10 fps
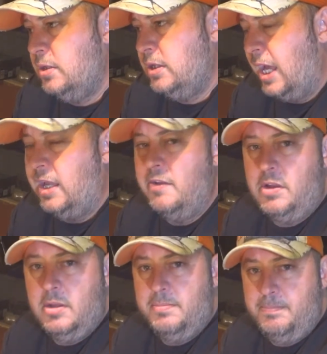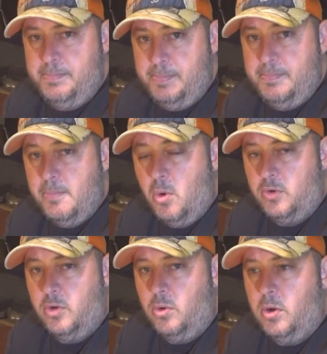that gives you more
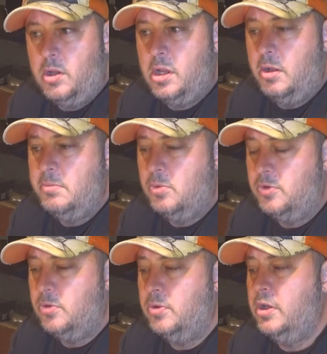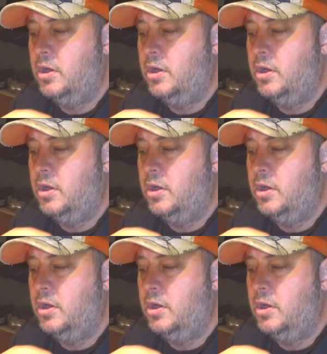torque. So the more torque you